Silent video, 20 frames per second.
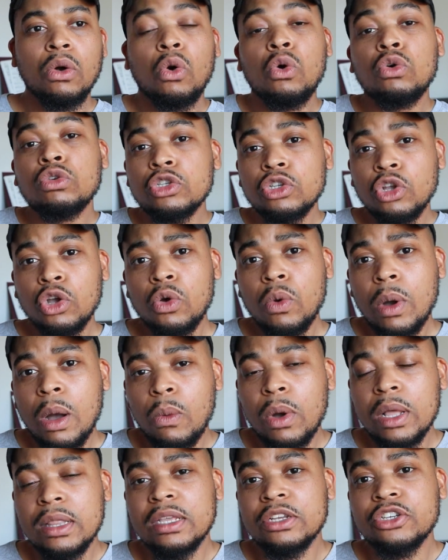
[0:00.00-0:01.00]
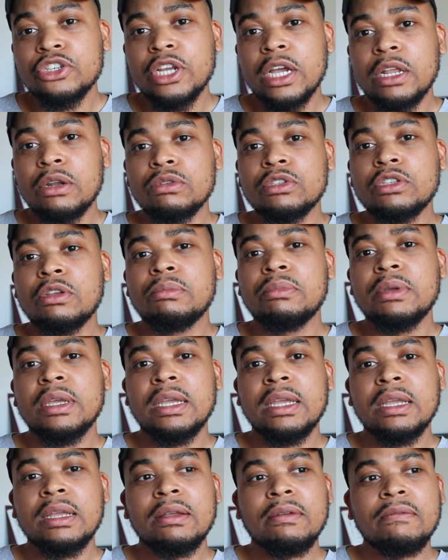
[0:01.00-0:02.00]
Also, I want this channel to
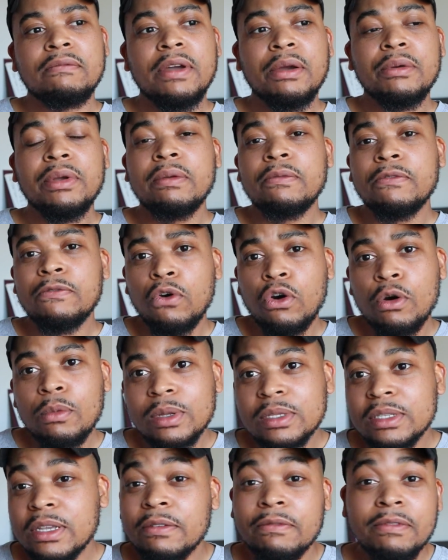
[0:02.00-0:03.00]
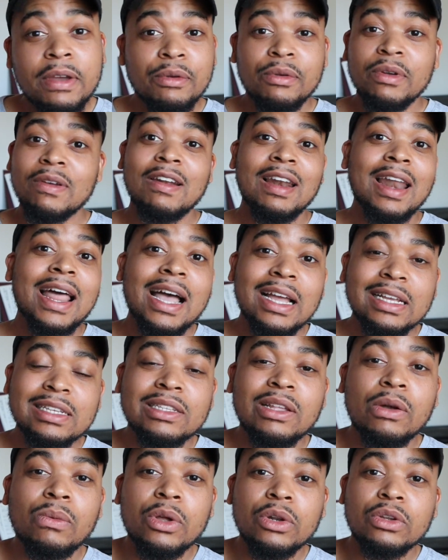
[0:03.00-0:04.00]
be very informative, very
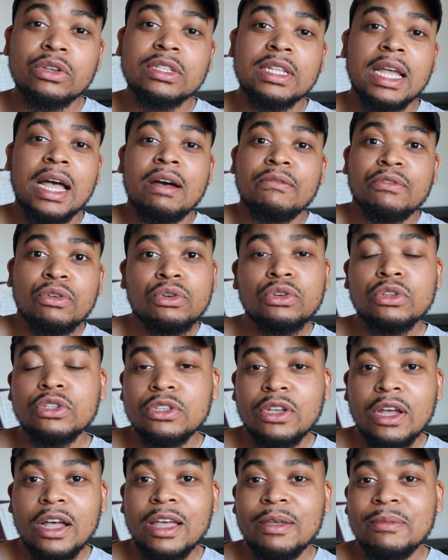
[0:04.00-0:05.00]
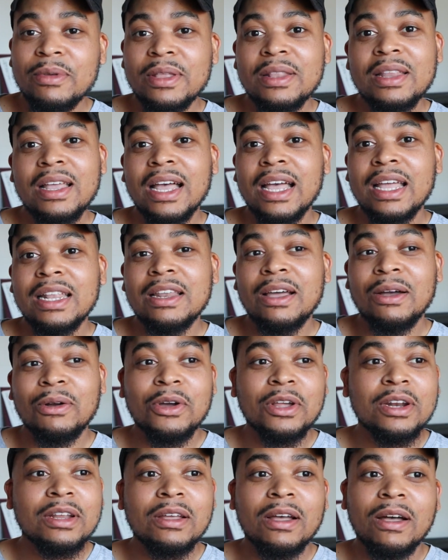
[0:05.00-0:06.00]
relaxed. I want us to have a good time and, and
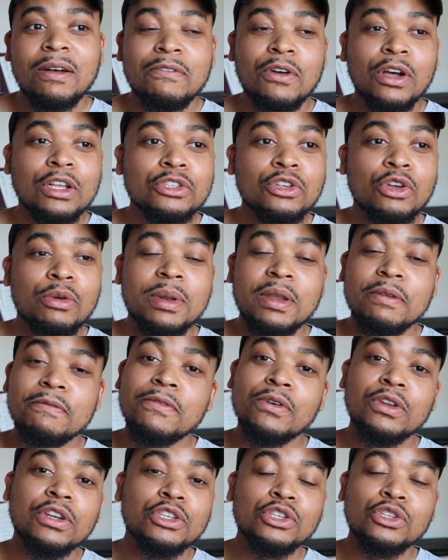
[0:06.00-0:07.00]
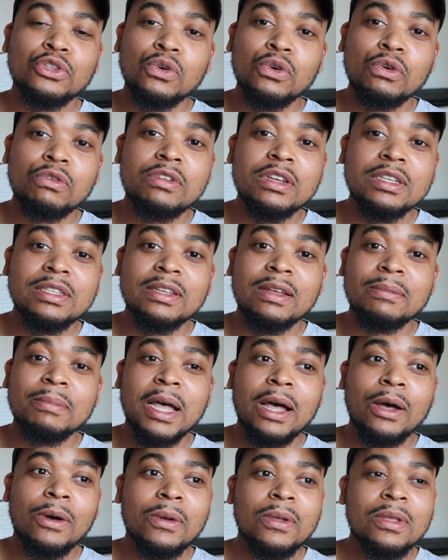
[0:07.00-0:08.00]
I'm gonna, I've got so many funny stories
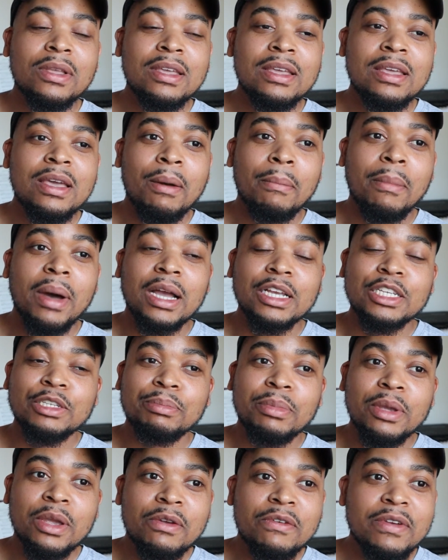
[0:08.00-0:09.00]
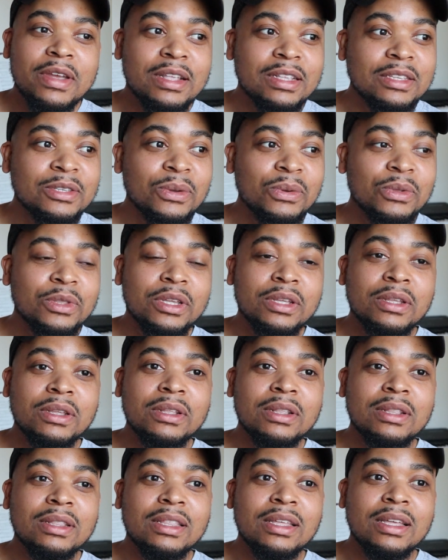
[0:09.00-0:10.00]
about my experience or
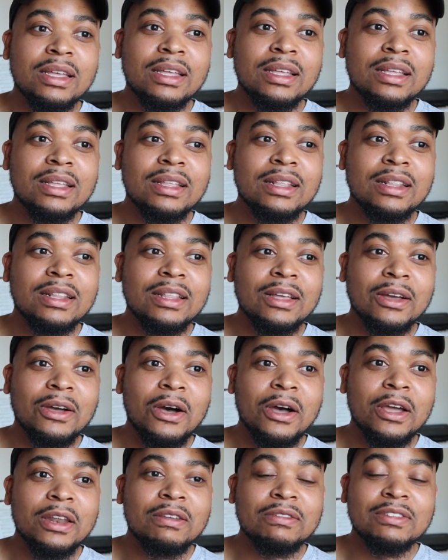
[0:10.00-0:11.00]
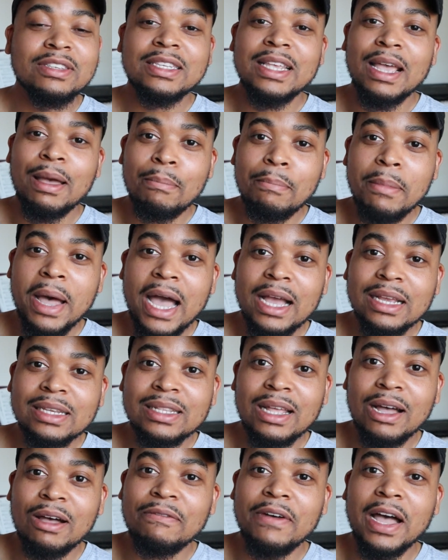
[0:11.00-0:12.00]
the, the, the kind of
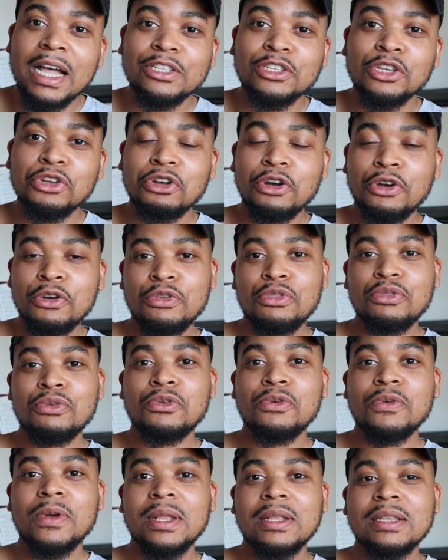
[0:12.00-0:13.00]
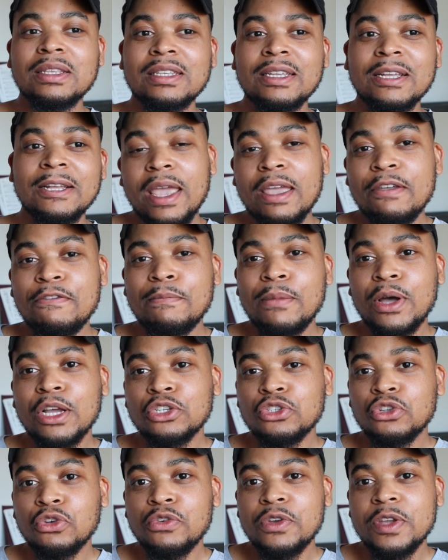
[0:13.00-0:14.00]
setbacks that I've had to go through. And if my
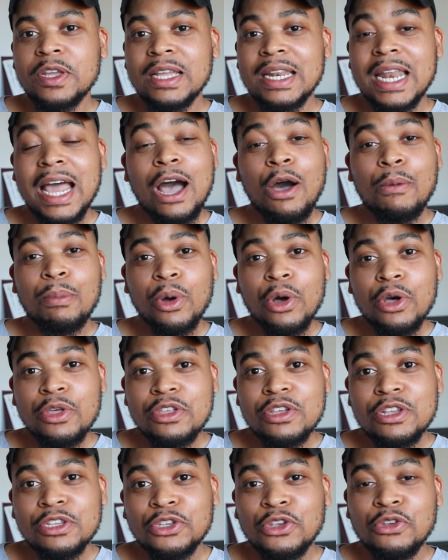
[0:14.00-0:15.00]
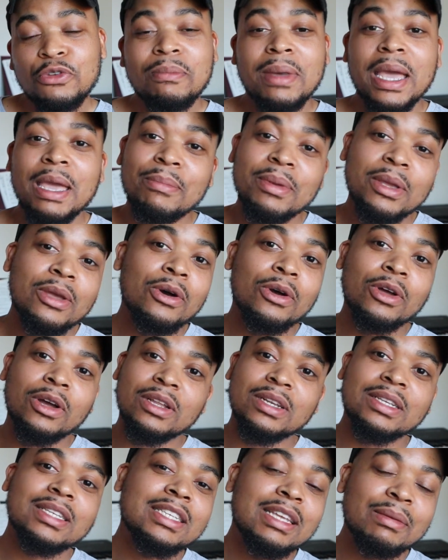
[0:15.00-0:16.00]
story can help others who may be going
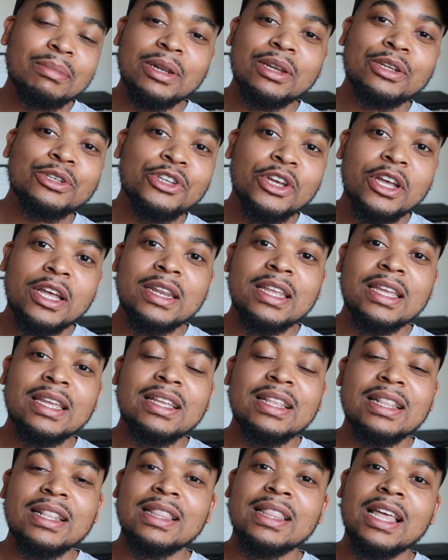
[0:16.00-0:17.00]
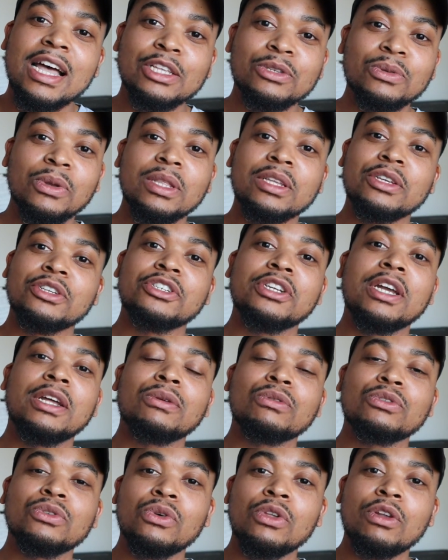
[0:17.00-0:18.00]
on a similar journey, that's what this
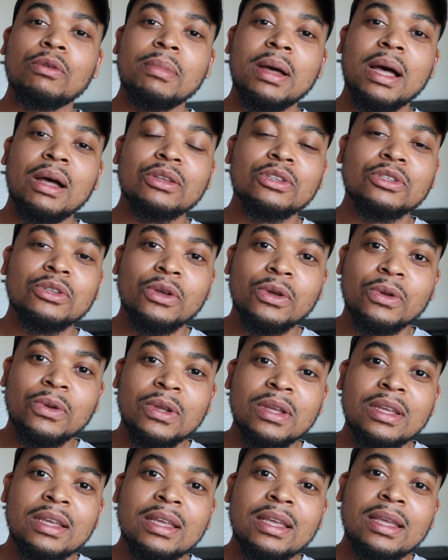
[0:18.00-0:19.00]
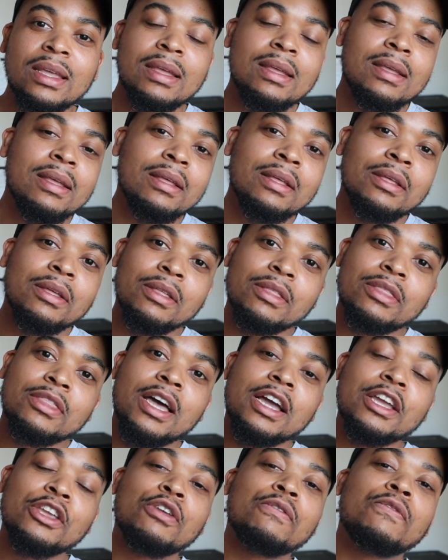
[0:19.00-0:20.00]
channel is all about. So
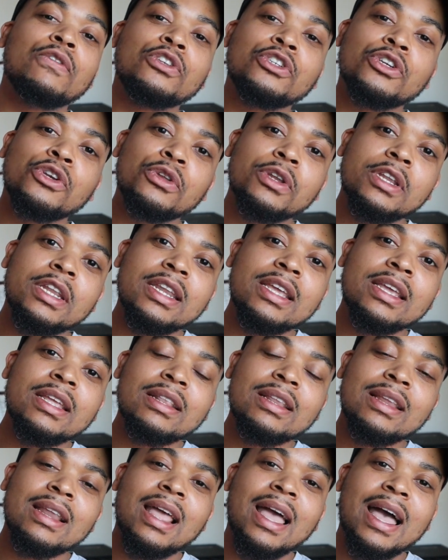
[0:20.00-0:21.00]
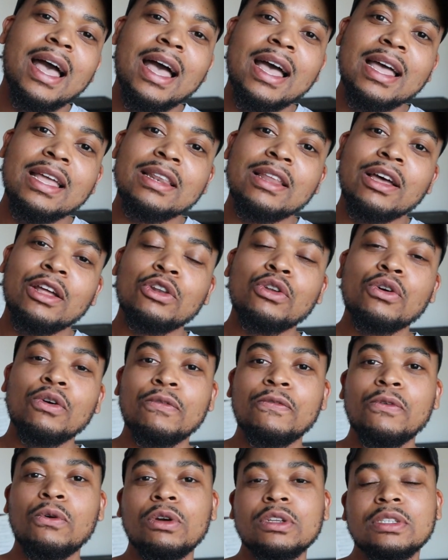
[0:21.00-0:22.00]
thank you for tuning in and I
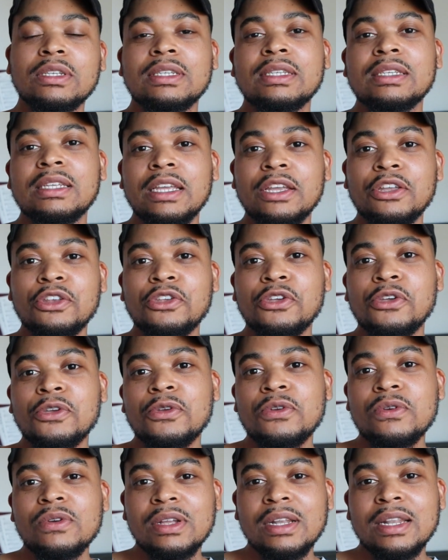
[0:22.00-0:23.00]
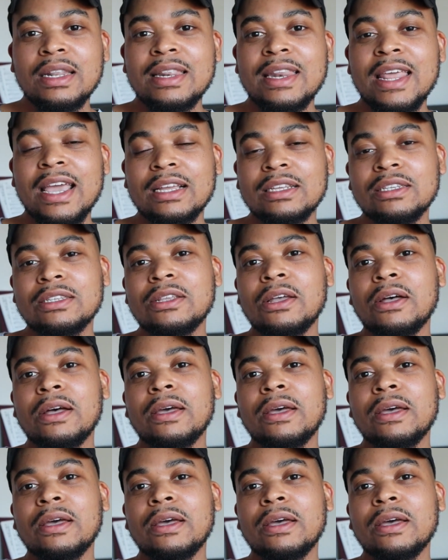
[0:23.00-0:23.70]
look forward to seeing you next